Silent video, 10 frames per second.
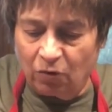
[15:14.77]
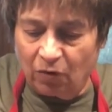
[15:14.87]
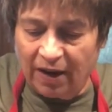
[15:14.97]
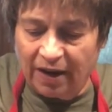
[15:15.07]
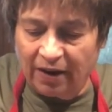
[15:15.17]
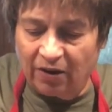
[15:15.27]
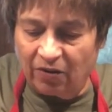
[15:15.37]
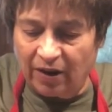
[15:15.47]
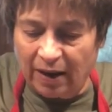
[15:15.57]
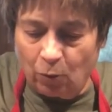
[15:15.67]
right here
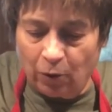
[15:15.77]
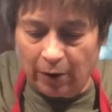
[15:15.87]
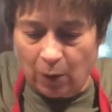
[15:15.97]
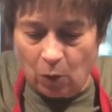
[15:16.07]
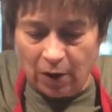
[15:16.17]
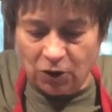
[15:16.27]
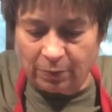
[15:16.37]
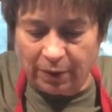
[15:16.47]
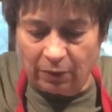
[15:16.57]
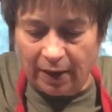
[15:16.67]
that I'm where I want to
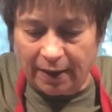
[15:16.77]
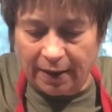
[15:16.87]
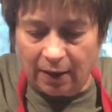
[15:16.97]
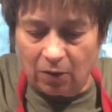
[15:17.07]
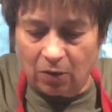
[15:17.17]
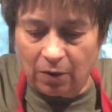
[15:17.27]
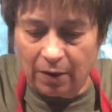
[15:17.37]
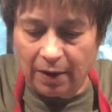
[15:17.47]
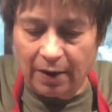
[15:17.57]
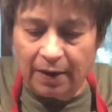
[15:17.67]
be right now.
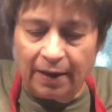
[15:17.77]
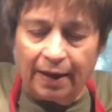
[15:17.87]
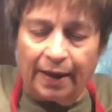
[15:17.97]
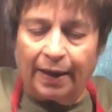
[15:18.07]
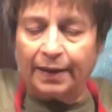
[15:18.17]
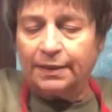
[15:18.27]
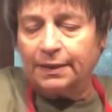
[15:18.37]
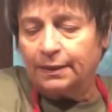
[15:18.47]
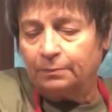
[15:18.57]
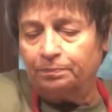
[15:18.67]
And
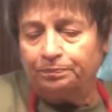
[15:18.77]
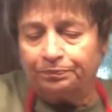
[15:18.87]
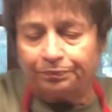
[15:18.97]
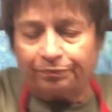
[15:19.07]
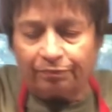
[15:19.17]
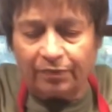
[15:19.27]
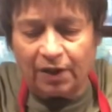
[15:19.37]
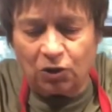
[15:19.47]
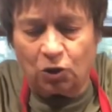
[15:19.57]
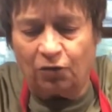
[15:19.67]

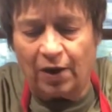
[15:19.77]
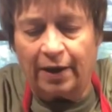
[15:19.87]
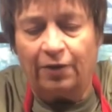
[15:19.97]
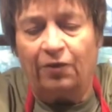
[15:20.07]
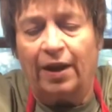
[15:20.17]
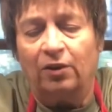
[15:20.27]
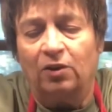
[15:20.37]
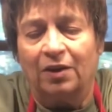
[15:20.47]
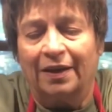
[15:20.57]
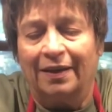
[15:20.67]
so if I
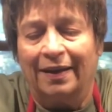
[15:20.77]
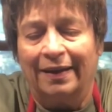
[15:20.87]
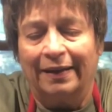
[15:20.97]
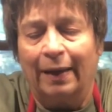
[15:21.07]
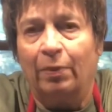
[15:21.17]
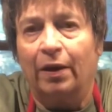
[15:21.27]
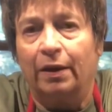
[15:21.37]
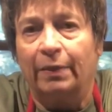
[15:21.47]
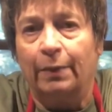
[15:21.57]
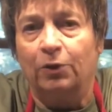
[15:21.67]
look, and I'm not going
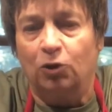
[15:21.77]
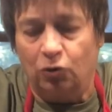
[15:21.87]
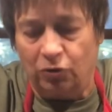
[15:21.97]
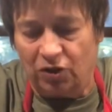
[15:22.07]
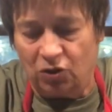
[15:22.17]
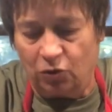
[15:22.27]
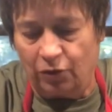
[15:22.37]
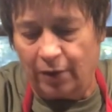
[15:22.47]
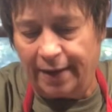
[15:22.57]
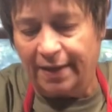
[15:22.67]
to be able to turn this
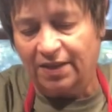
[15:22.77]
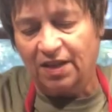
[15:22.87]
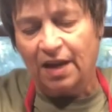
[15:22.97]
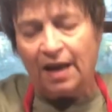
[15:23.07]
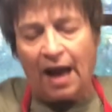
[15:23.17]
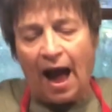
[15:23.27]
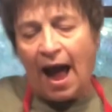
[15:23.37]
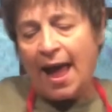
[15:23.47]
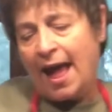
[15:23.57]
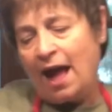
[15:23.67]
over, I guess,
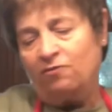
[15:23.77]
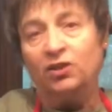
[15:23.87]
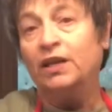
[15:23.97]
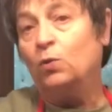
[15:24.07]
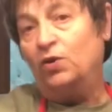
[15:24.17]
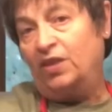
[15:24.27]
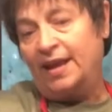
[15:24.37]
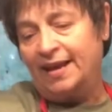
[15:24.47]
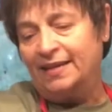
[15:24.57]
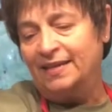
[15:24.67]
I have liquid that
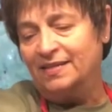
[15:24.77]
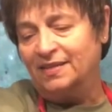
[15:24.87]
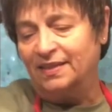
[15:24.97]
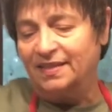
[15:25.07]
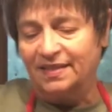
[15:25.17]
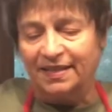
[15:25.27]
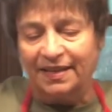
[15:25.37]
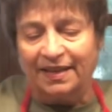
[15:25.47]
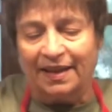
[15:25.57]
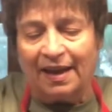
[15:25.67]
I can easily
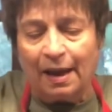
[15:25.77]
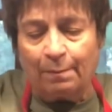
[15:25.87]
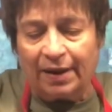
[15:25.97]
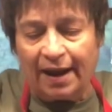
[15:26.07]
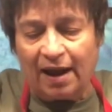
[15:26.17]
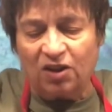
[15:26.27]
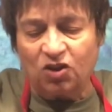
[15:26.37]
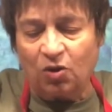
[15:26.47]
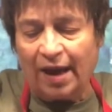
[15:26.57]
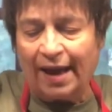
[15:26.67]
see, but I
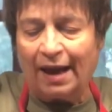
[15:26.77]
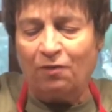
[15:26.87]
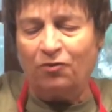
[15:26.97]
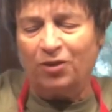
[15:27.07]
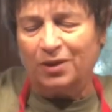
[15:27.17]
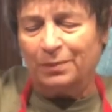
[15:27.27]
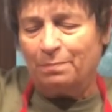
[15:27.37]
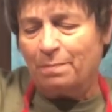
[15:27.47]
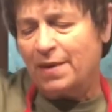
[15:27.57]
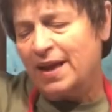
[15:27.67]
also have
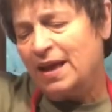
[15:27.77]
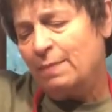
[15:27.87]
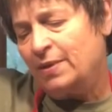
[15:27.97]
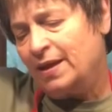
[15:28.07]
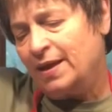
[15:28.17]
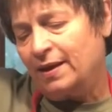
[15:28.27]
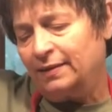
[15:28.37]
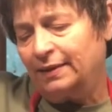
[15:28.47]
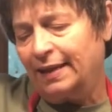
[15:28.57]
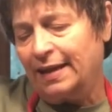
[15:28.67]
maybe a
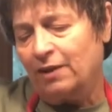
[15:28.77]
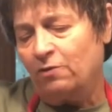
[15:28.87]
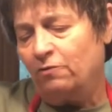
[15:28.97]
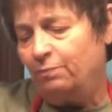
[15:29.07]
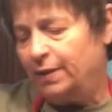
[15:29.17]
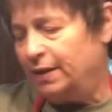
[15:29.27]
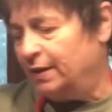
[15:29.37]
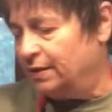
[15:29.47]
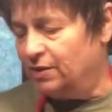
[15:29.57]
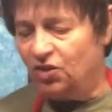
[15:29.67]
layer of
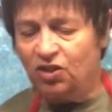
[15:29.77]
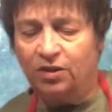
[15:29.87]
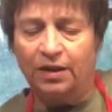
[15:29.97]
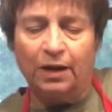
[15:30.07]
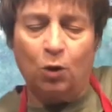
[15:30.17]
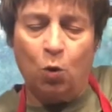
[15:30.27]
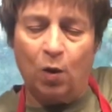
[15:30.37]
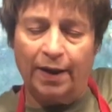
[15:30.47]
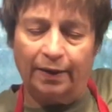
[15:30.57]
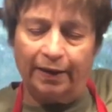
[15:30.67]
beans, not
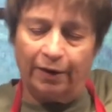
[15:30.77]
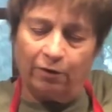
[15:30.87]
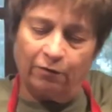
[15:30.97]
quite a layer